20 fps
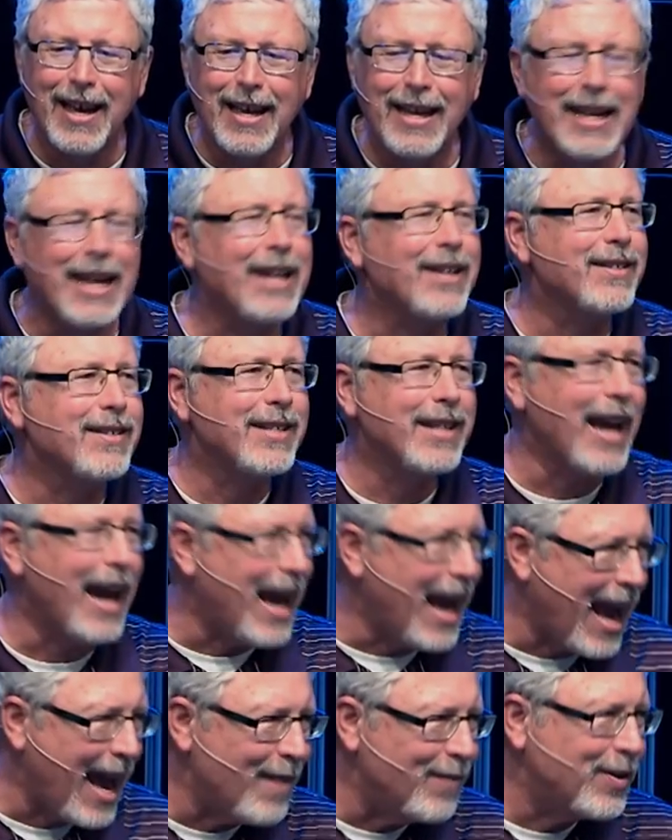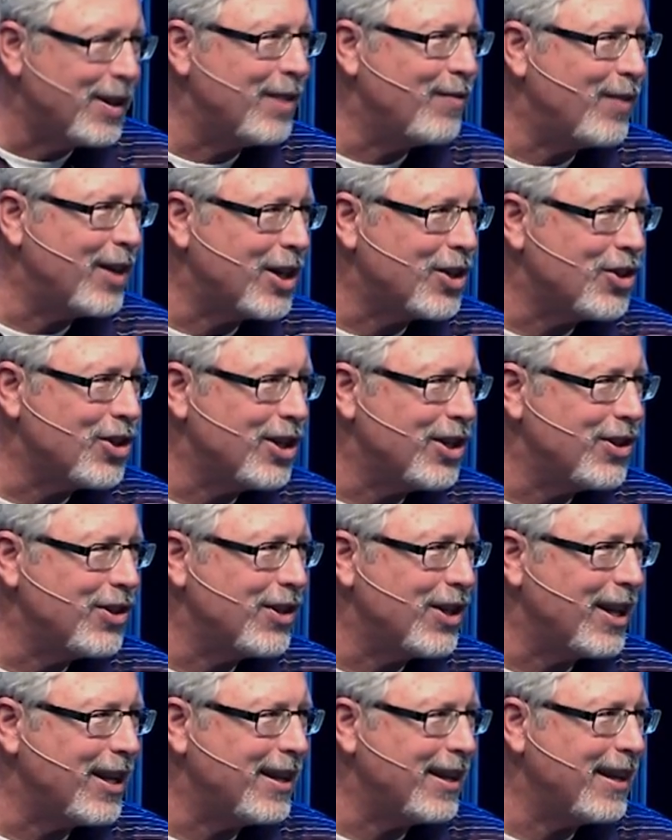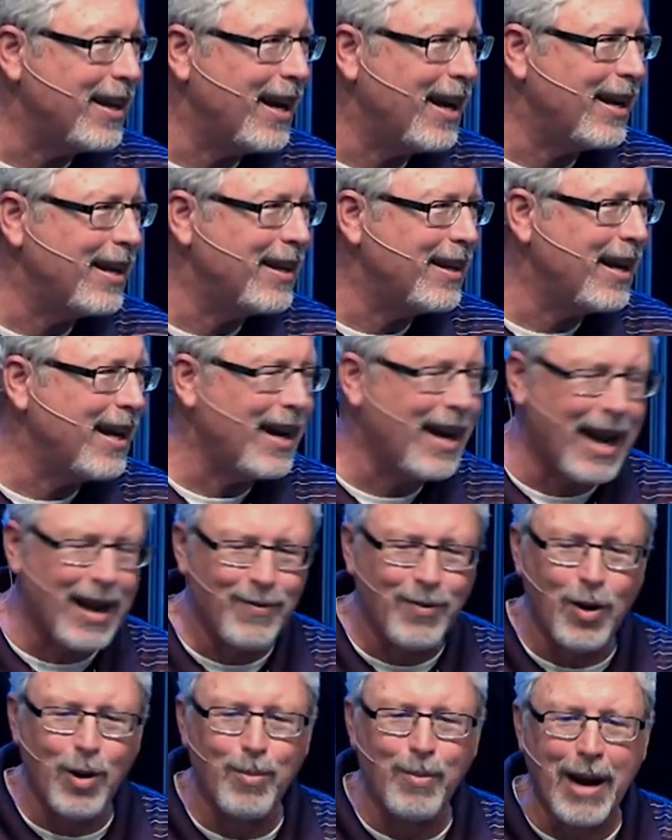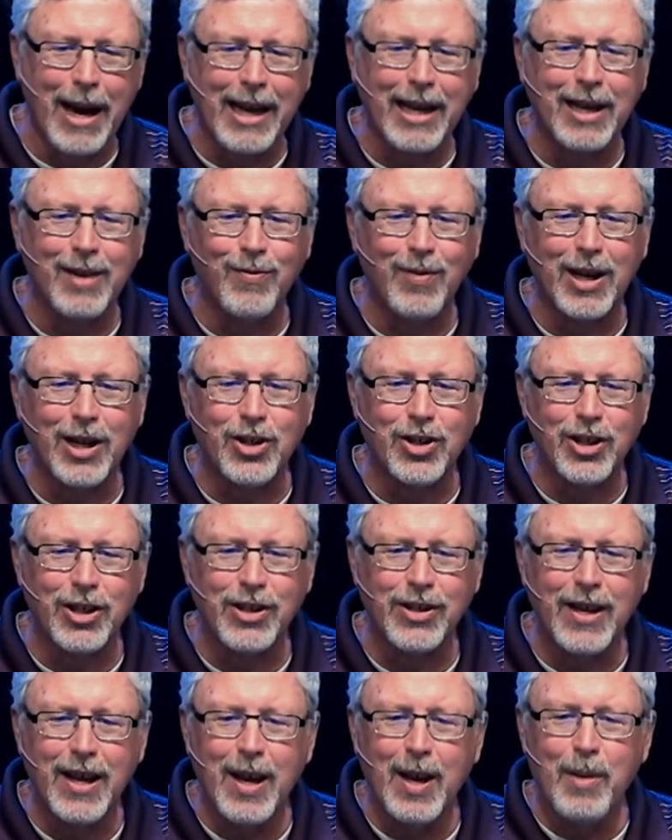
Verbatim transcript: Now, see, I have convictions and, and uh, I vote my convictions,